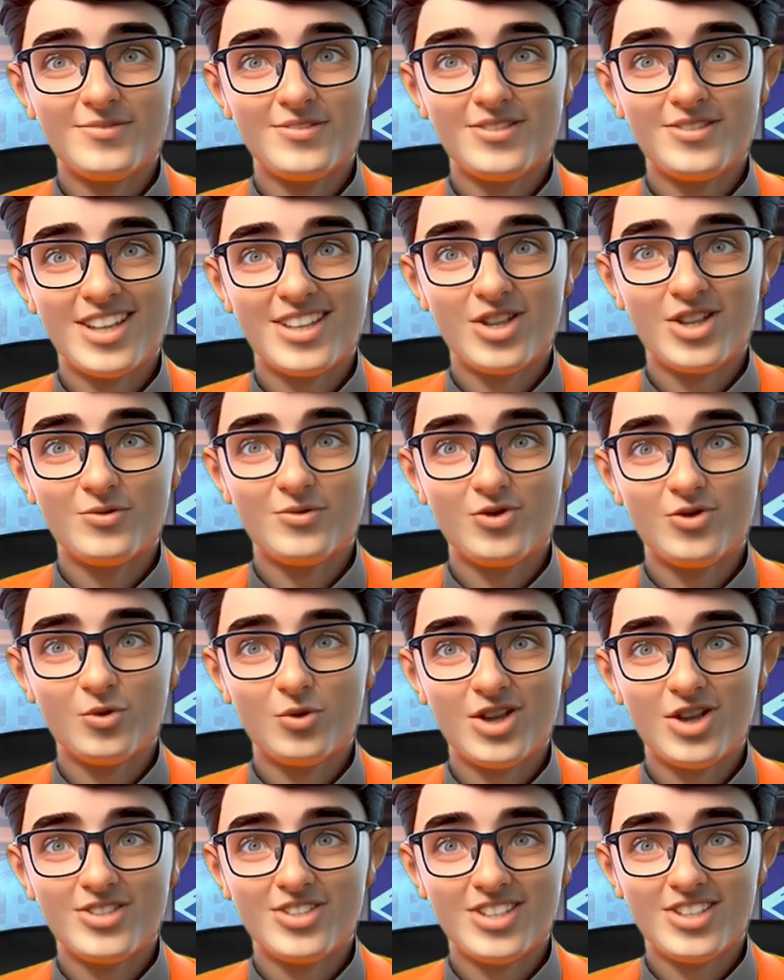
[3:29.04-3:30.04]
Thank you for
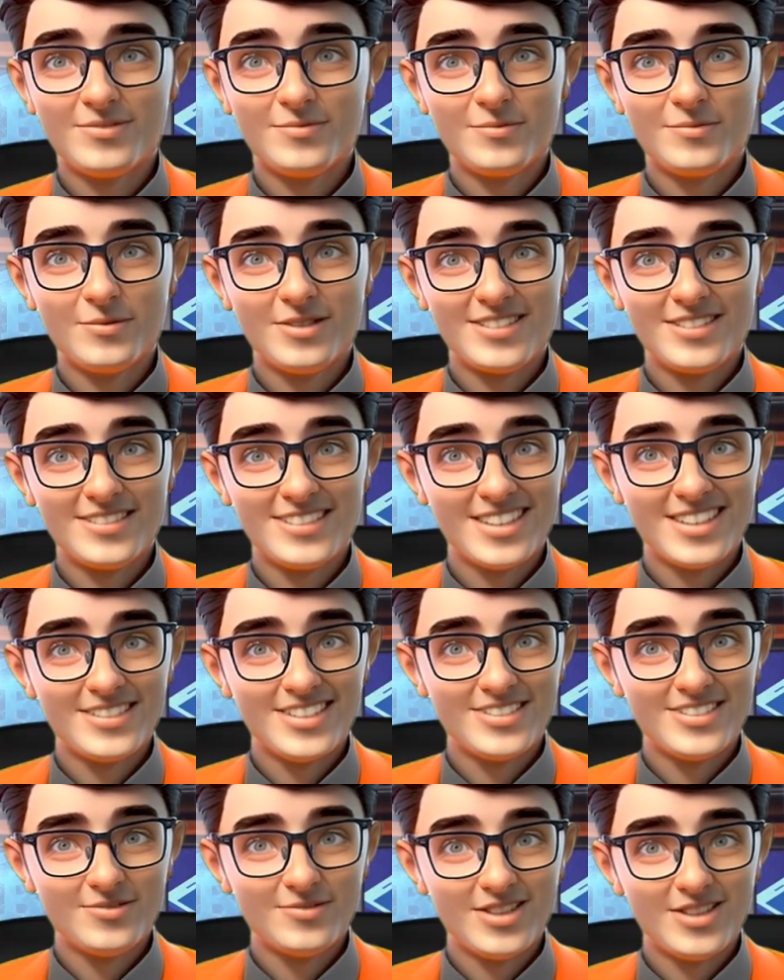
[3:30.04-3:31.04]
watching. Please like
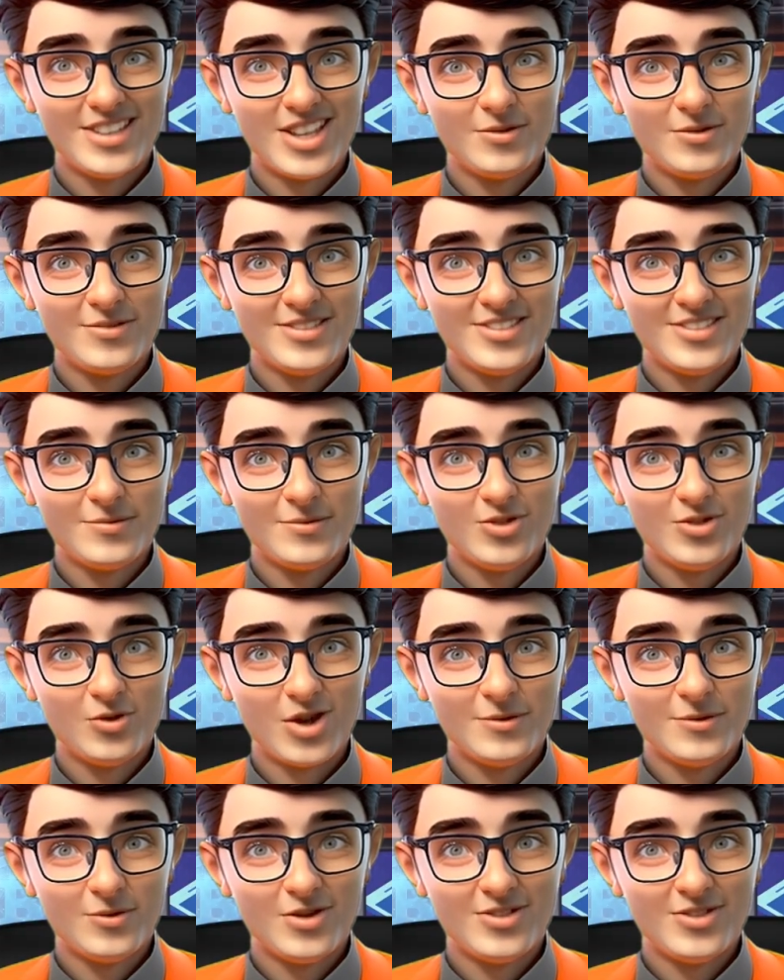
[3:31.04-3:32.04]
this video and
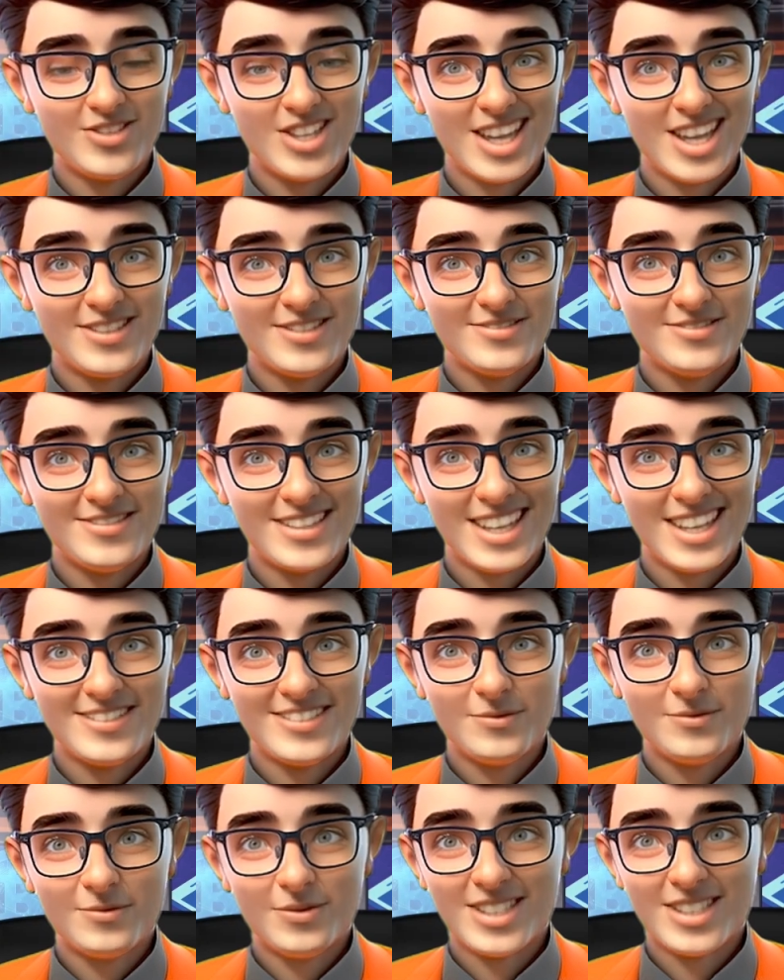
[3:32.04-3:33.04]
subscribe our channel,
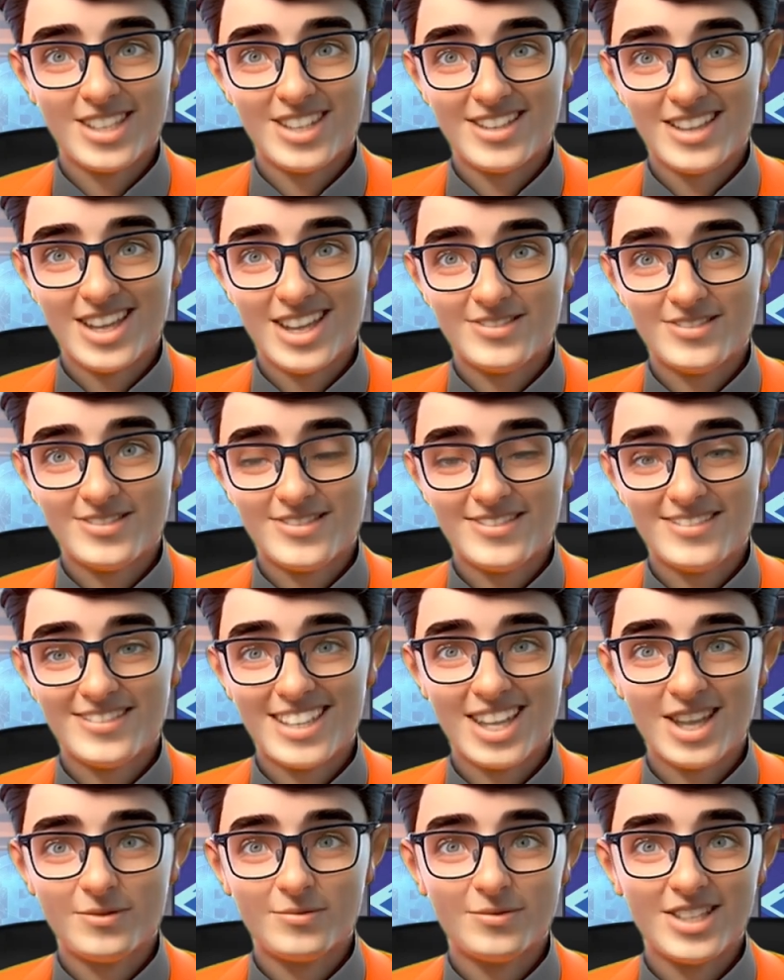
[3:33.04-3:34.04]
hit the bell icon to
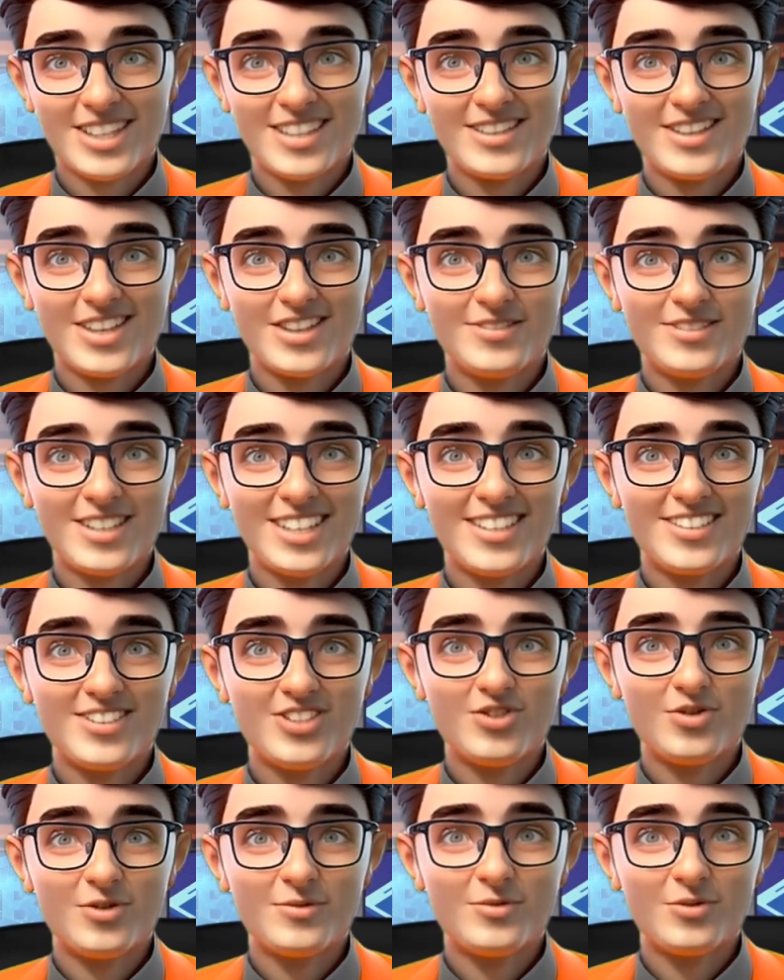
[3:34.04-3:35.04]
stay updated on
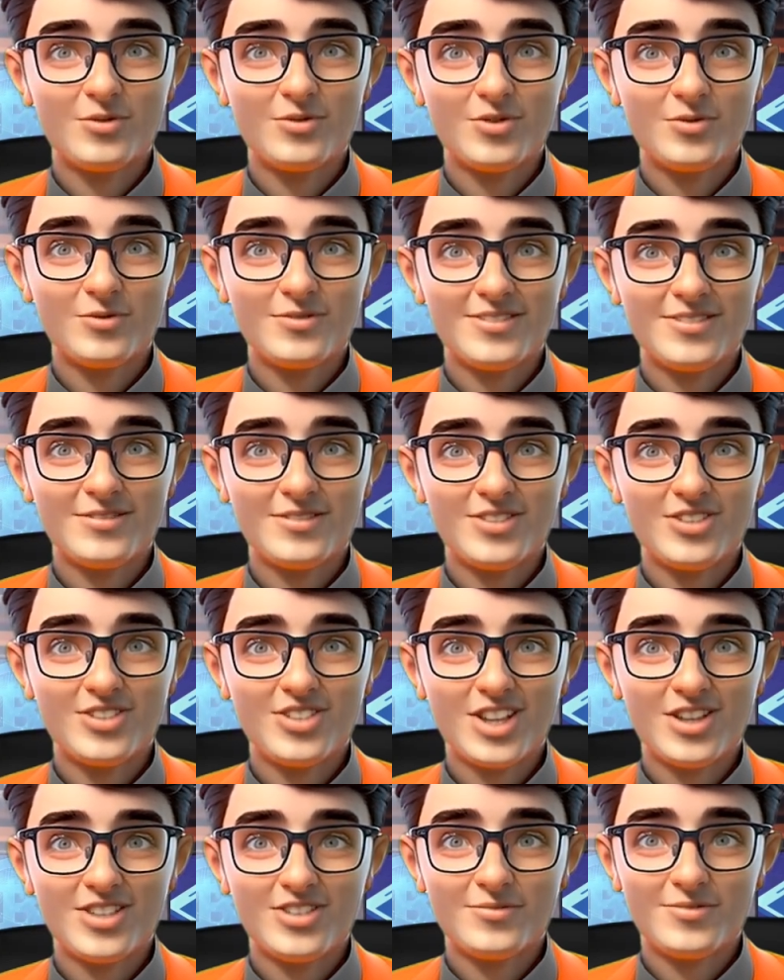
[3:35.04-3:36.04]
latest crypto news,
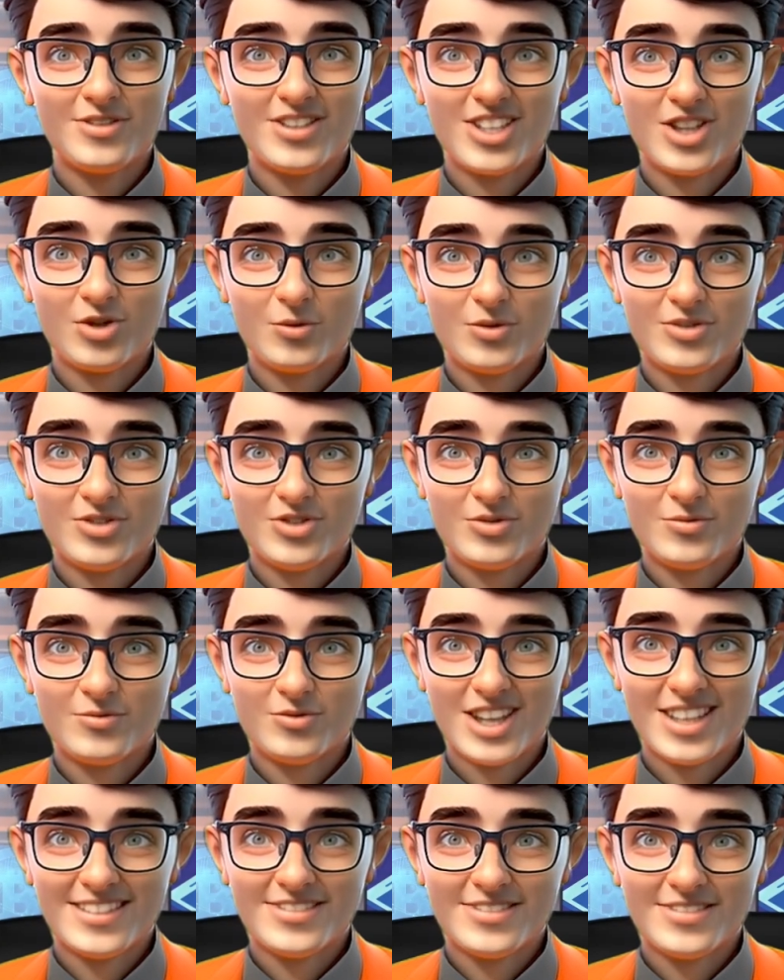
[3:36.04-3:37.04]
share the video with your
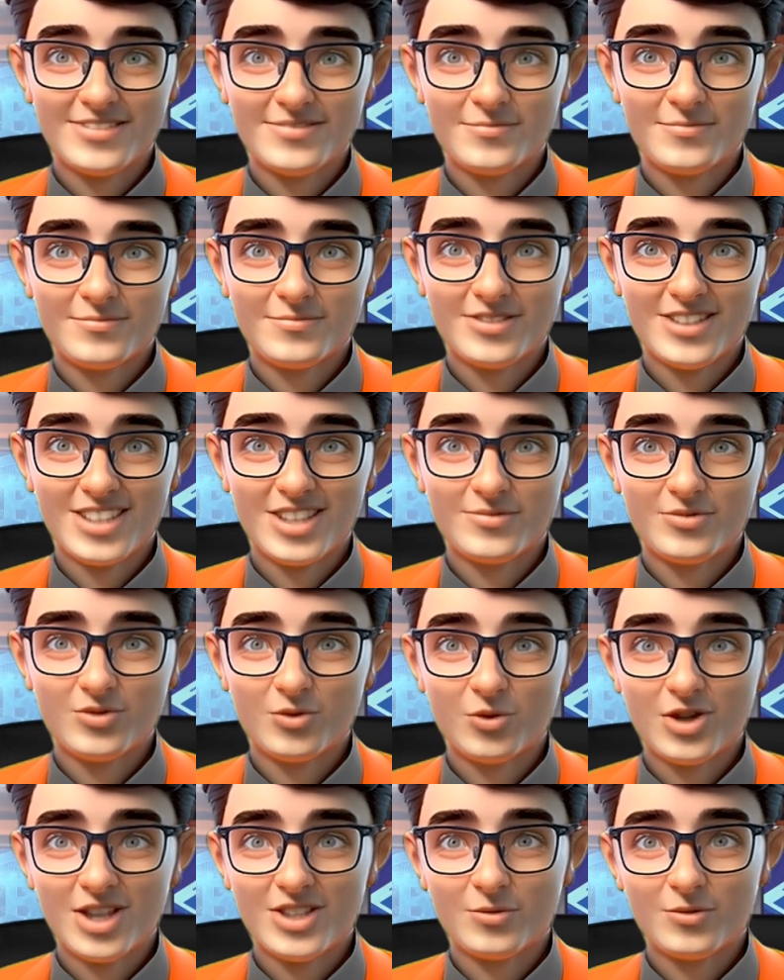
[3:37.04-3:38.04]
friends. If
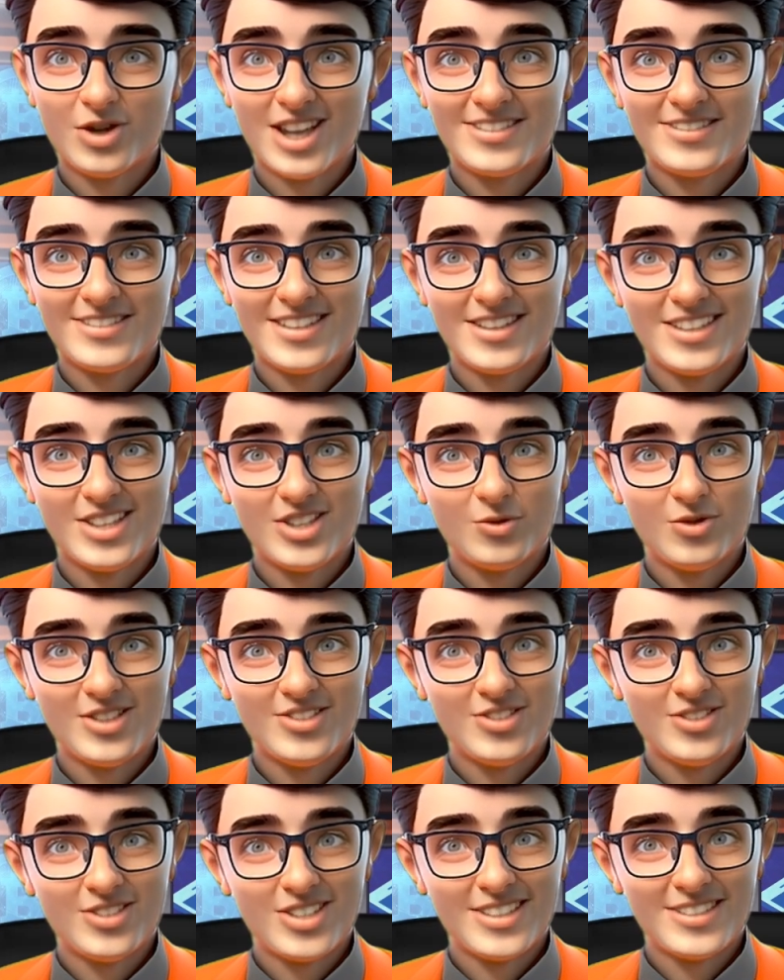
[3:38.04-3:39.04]
you want to ask any
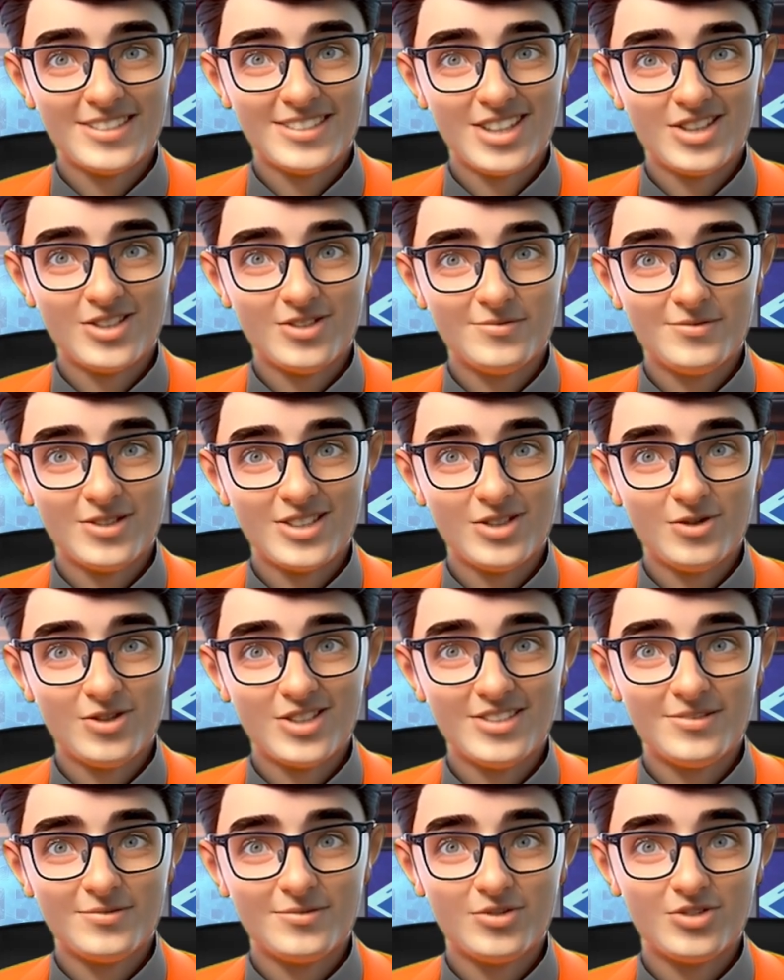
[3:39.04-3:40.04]
question and clarify your
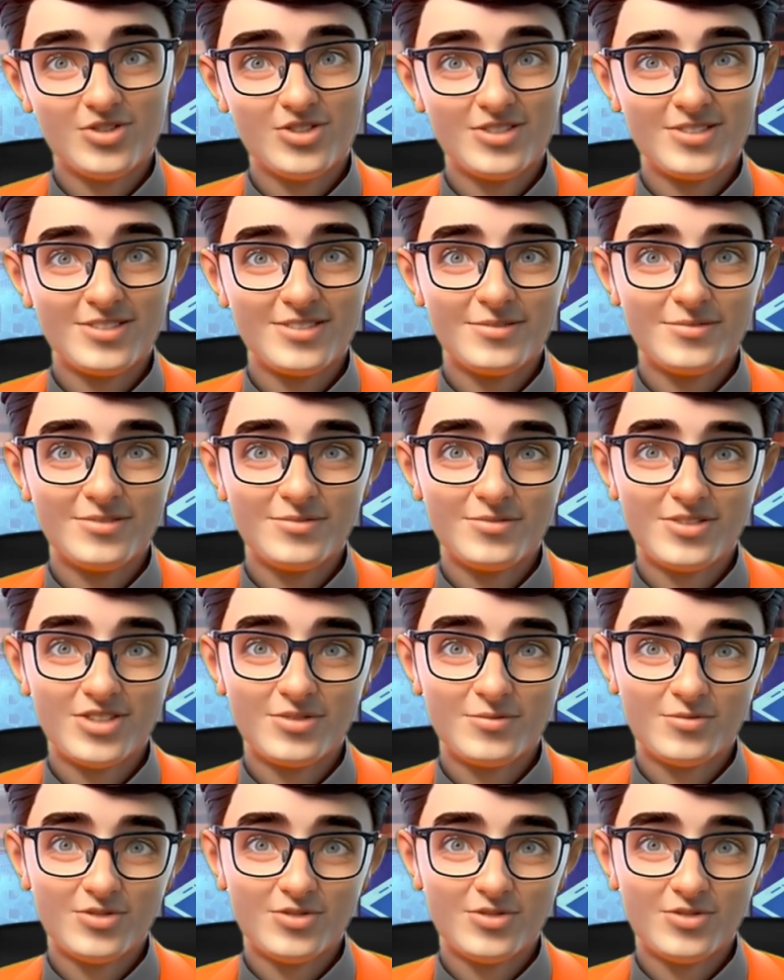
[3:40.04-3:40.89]
confusions, feel